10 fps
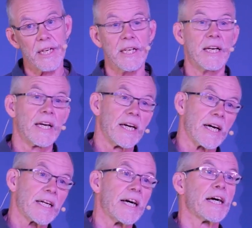a
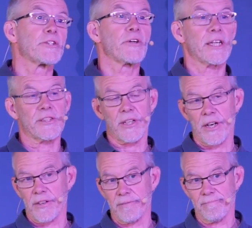contrast
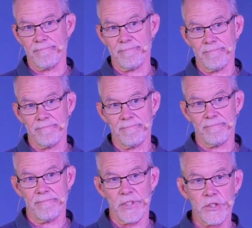there.
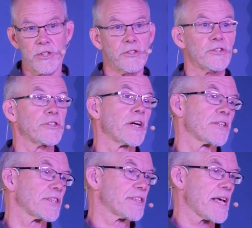These sisters
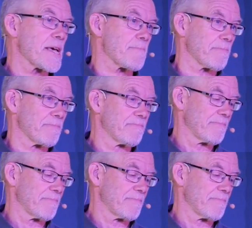aren't the same.